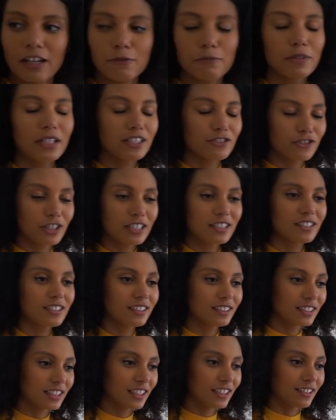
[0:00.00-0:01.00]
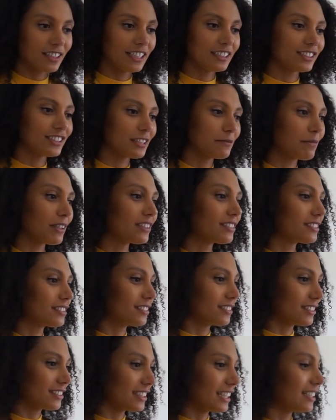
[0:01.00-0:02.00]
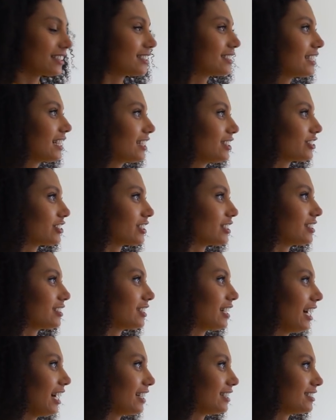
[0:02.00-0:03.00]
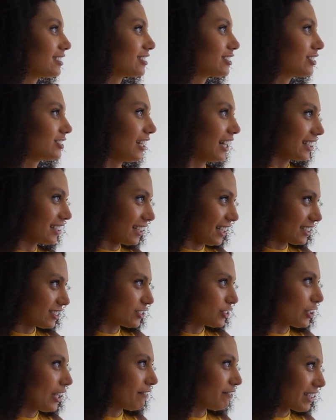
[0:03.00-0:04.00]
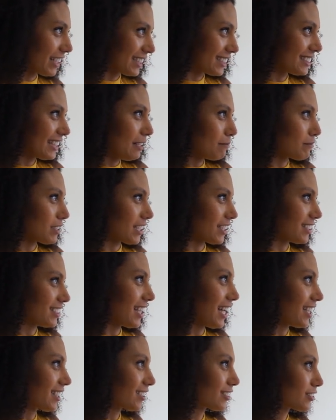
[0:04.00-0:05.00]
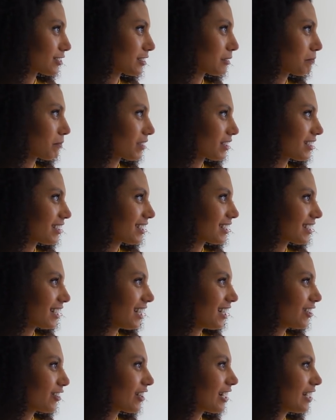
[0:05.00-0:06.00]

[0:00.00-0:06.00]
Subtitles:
would be interesting to hear actually about sanitation, and I guess do you have like a septic tank or something like that? Or